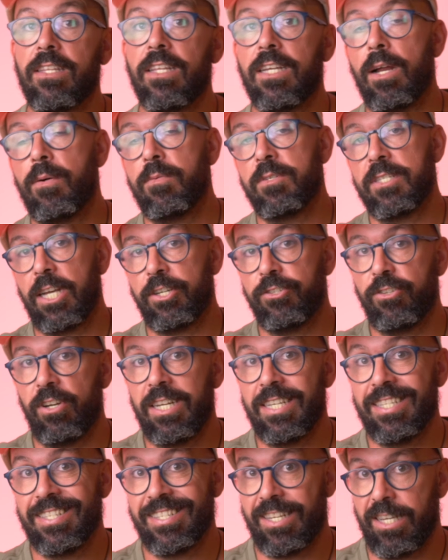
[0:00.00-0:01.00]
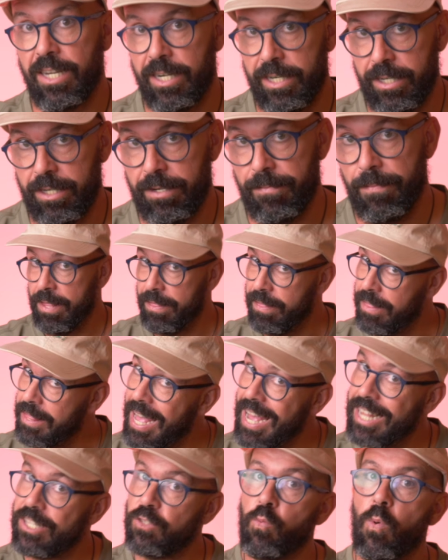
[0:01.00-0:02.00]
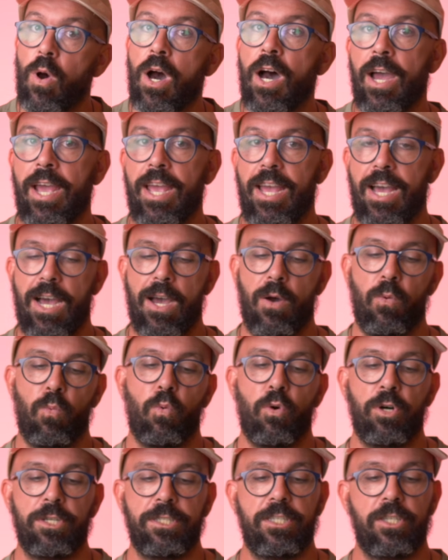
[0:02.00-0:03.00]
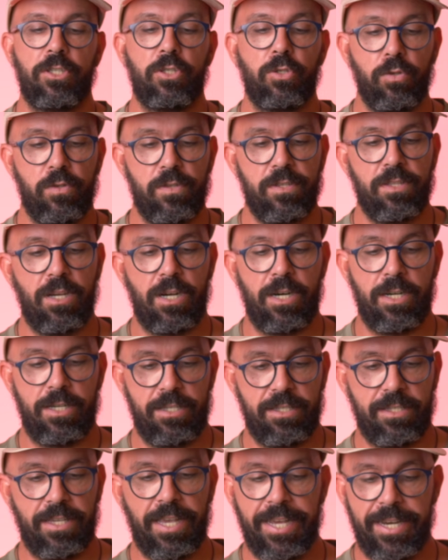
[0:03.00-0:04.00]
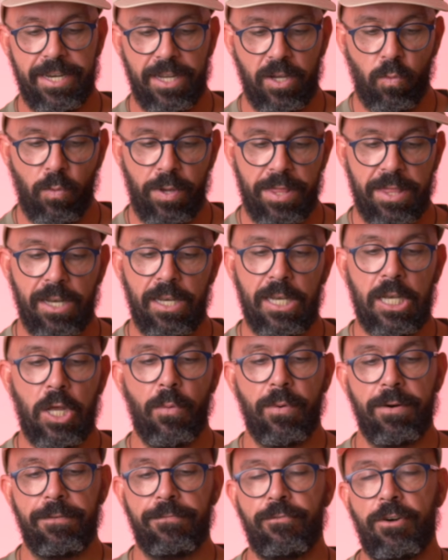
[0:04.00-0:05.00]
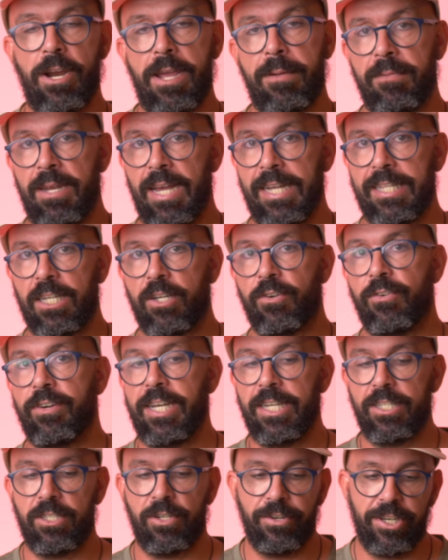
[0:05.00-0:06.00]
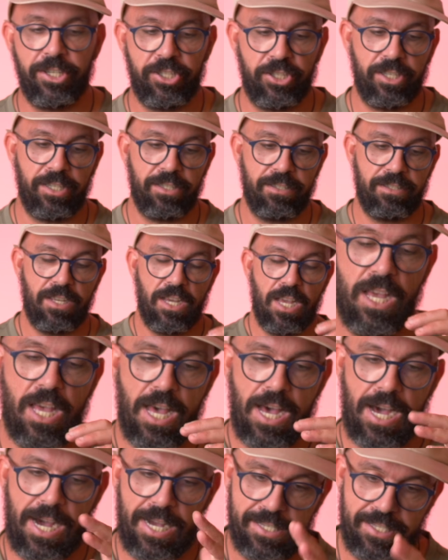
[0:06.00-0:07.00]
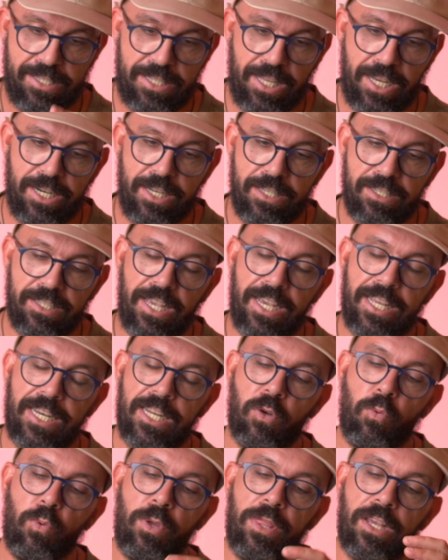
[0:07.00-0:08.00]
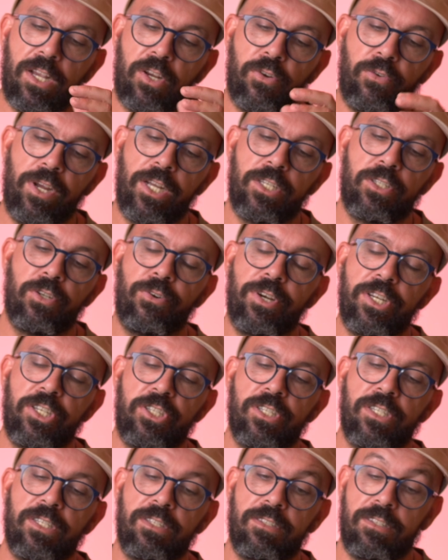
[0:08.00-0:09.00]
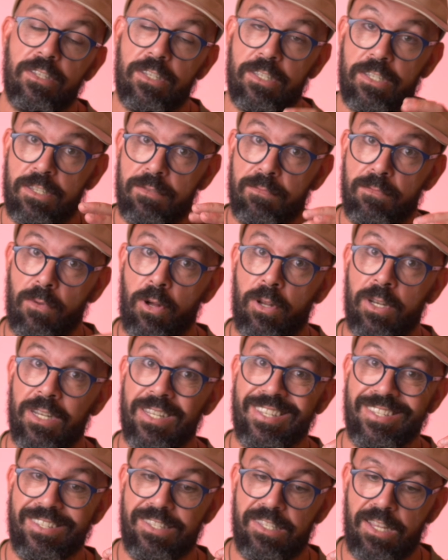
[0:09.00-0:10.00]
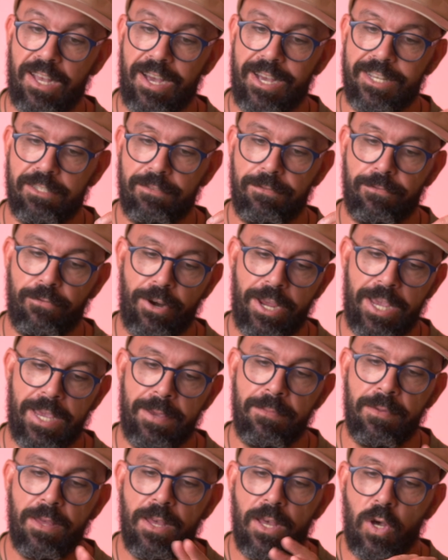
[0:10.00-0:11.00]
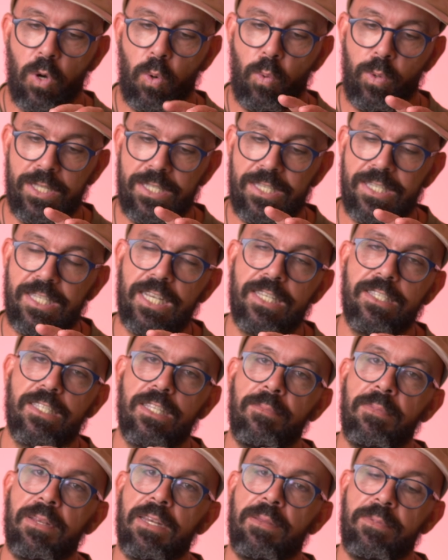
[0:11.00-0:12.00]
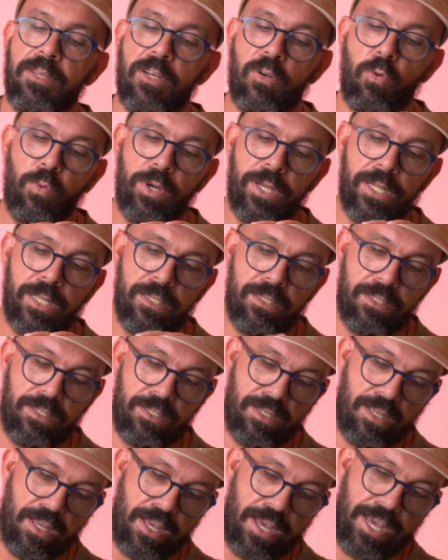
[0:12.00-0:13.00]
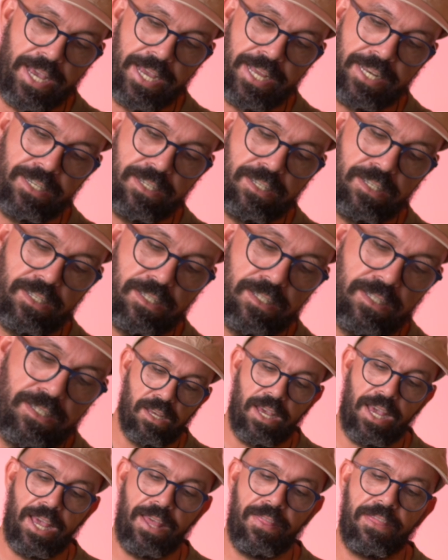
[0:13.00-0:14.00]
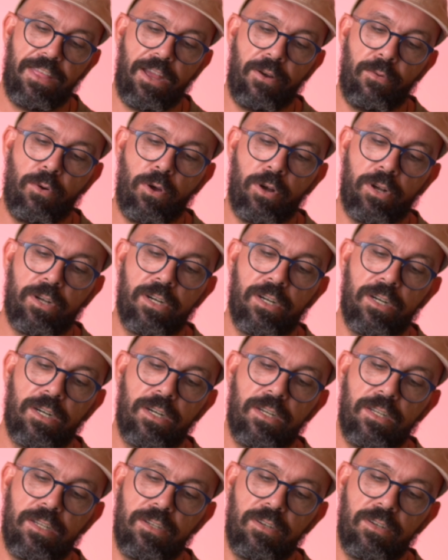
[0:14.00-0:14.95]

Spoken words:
that I was actually scared. And that's why I wanted to start skating with a lower frame like the Create Originals. I started skating with the Create Originals smallest size frame with 60mm wheels and anti-rocker